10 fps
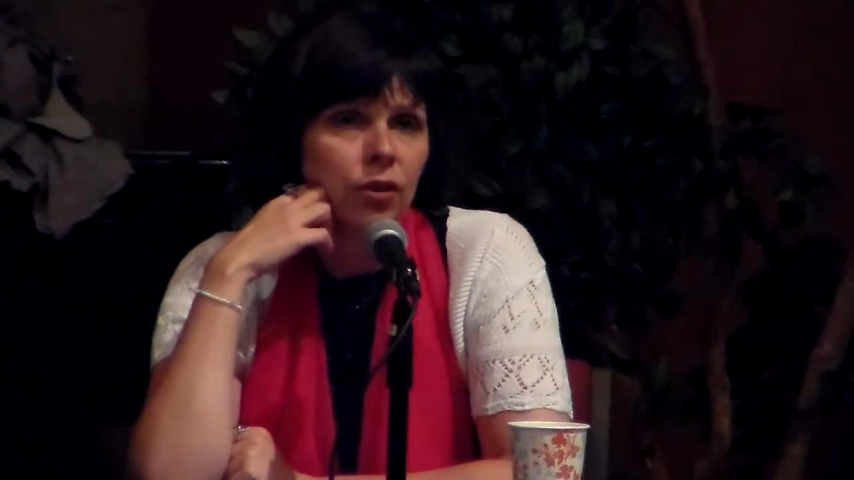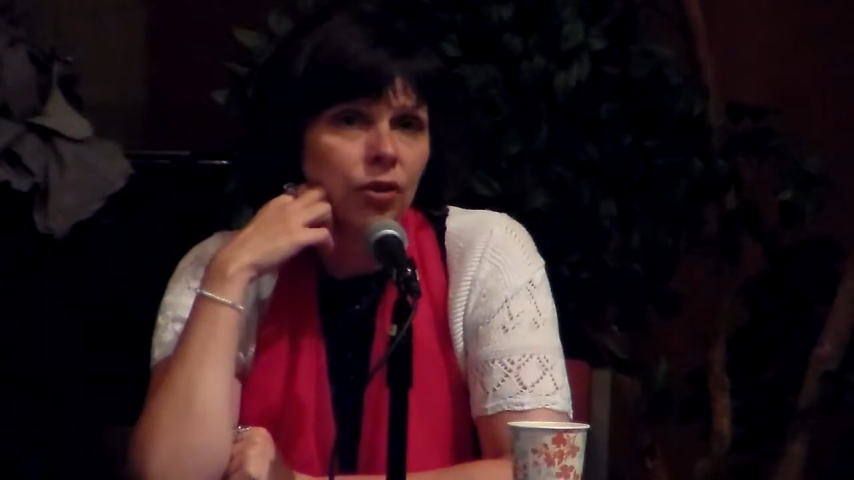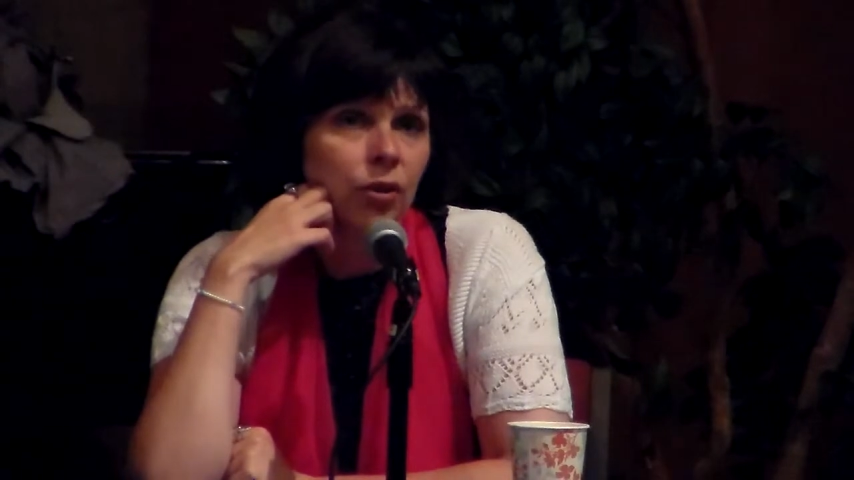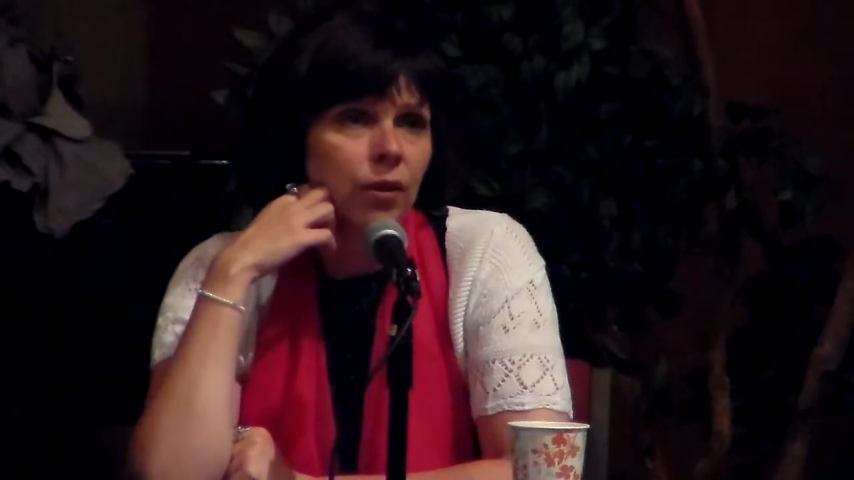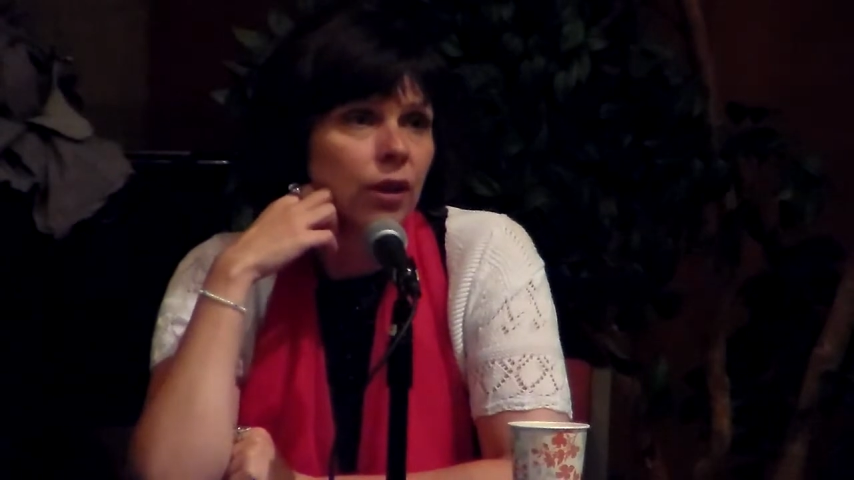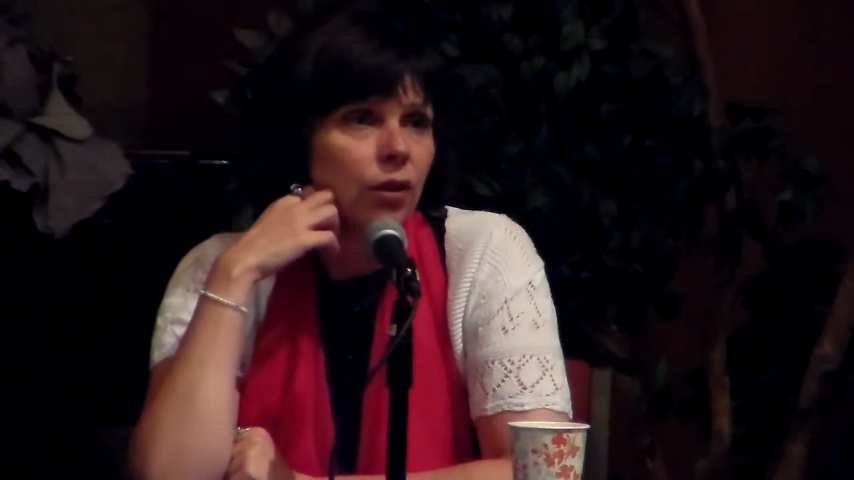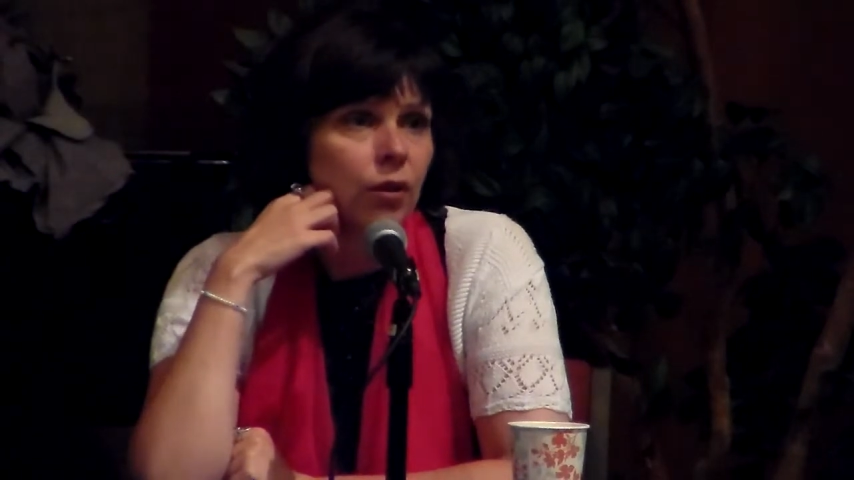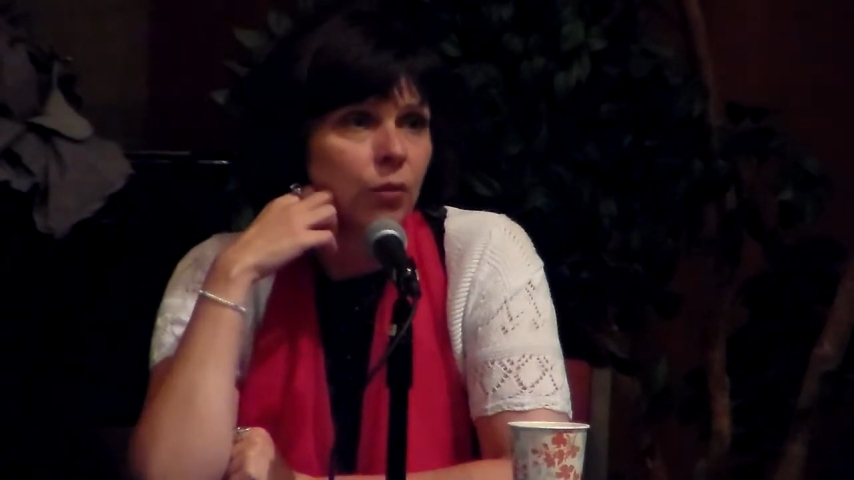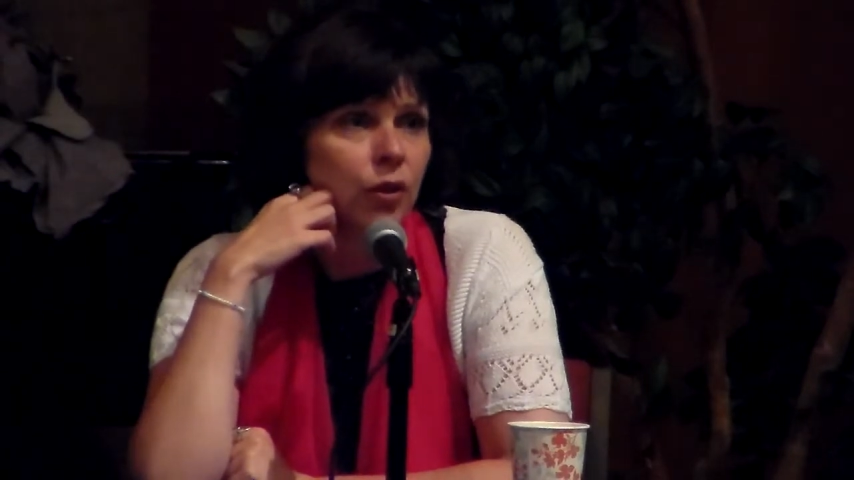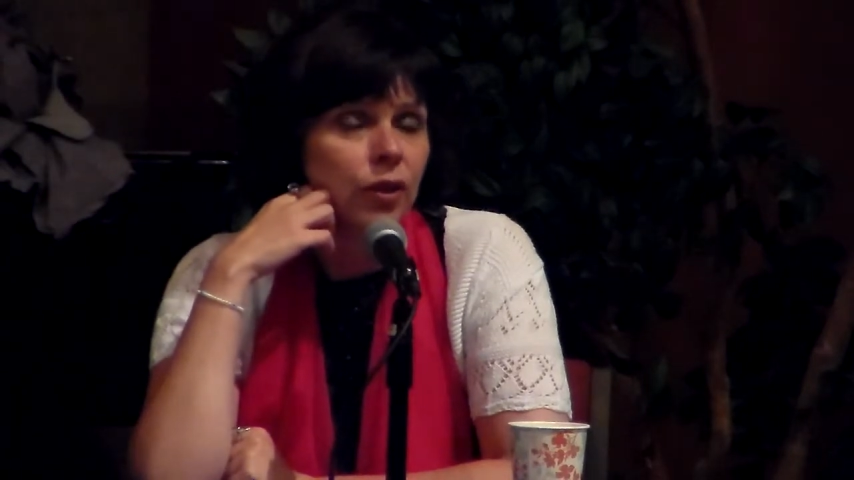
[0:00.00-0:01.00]
show it in
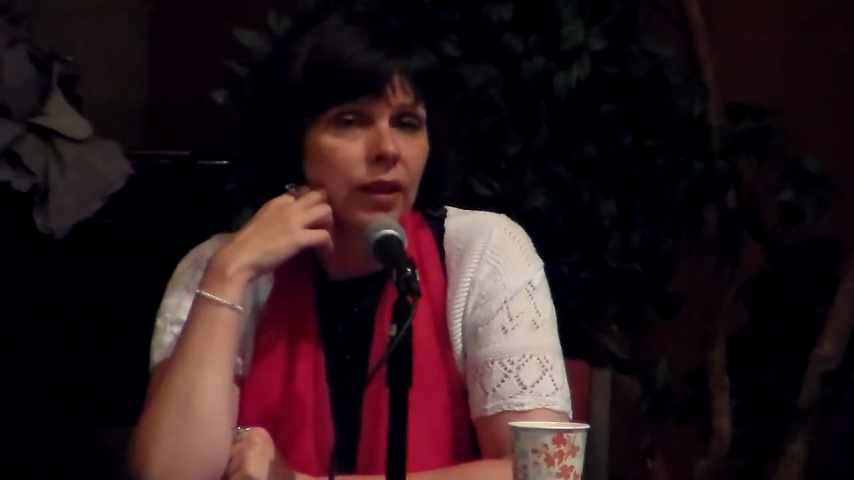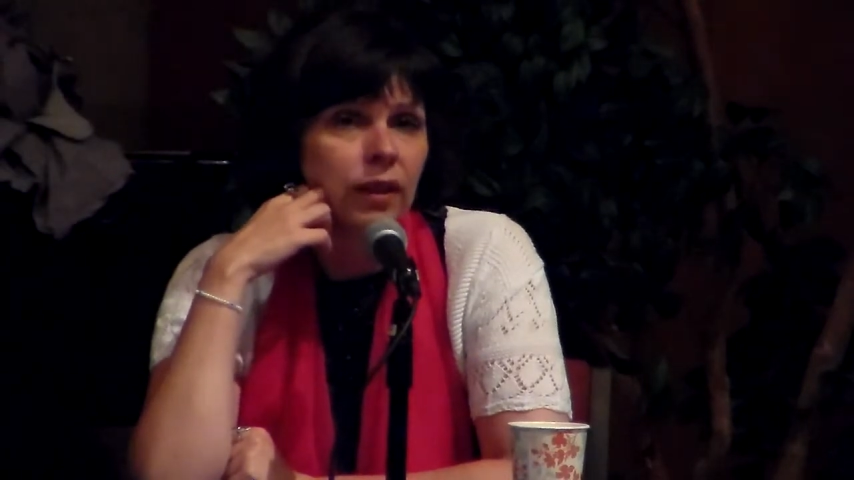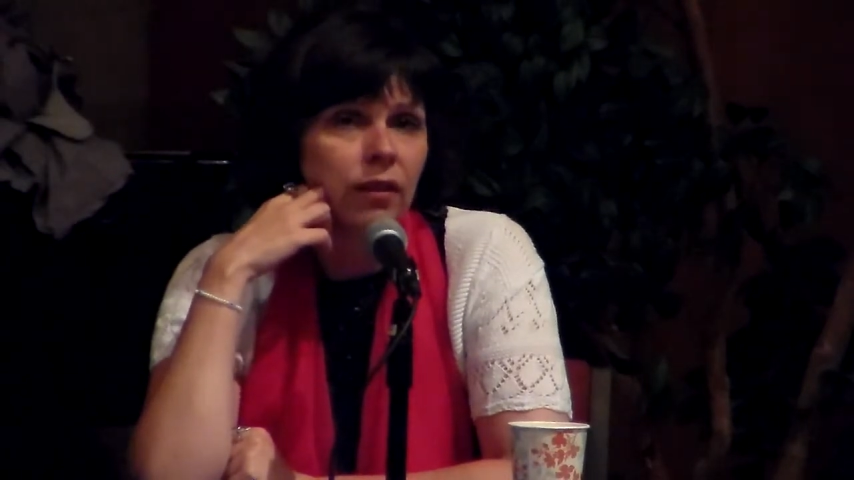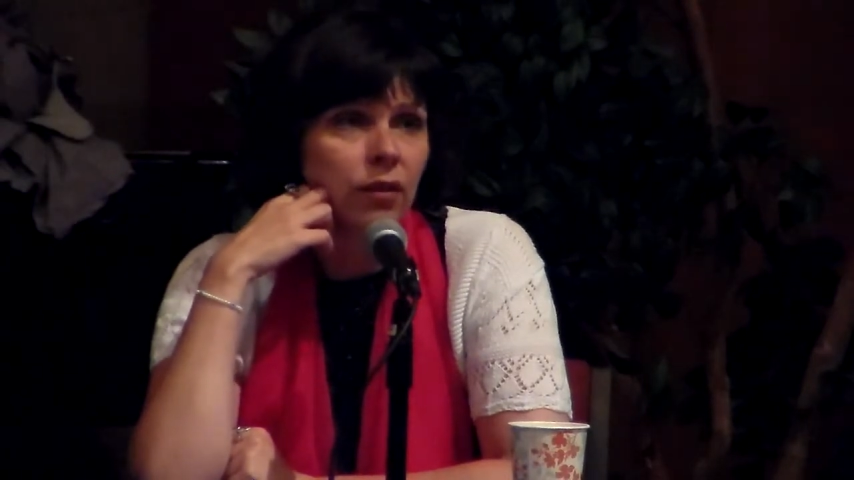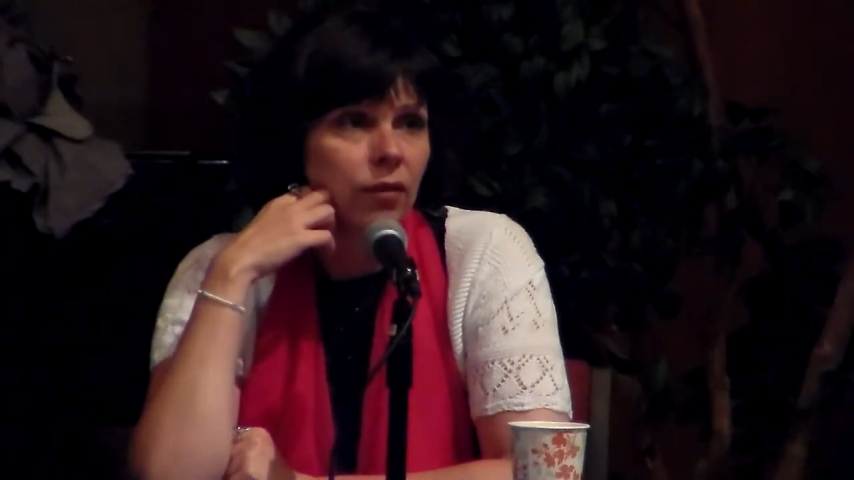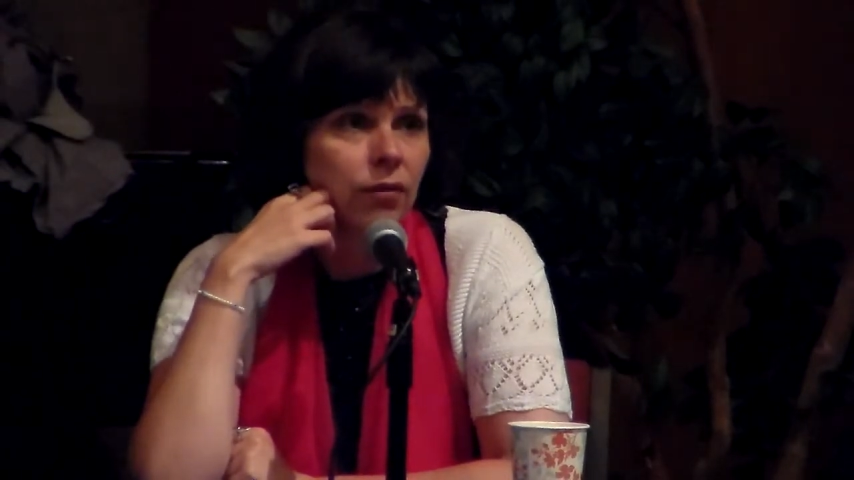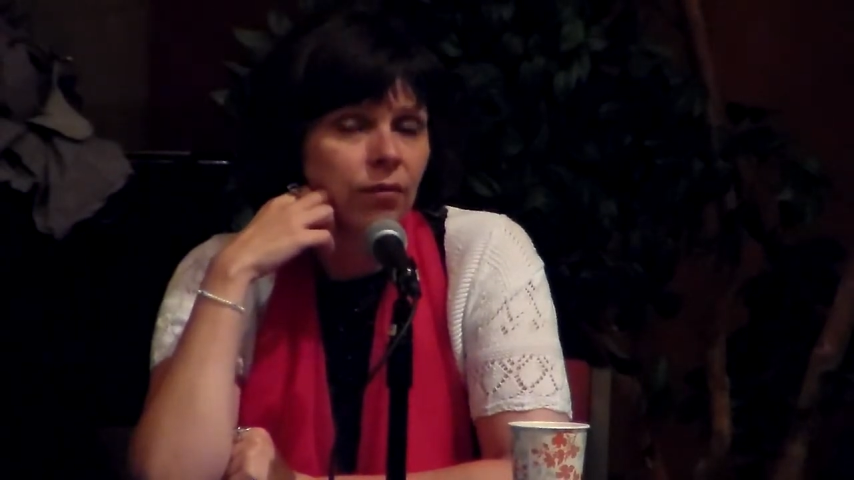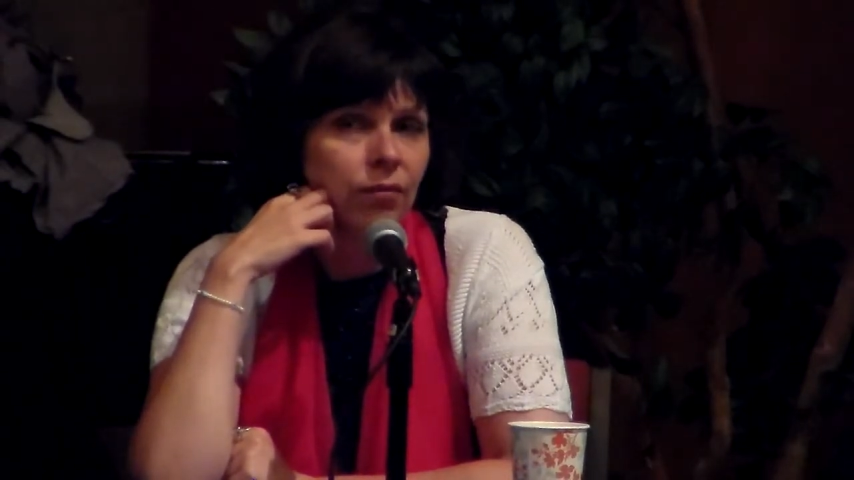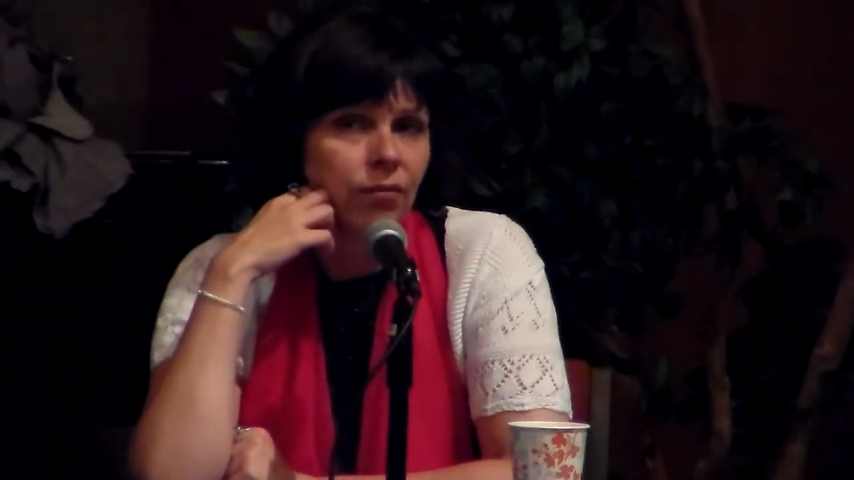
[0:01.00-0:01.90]
your communities,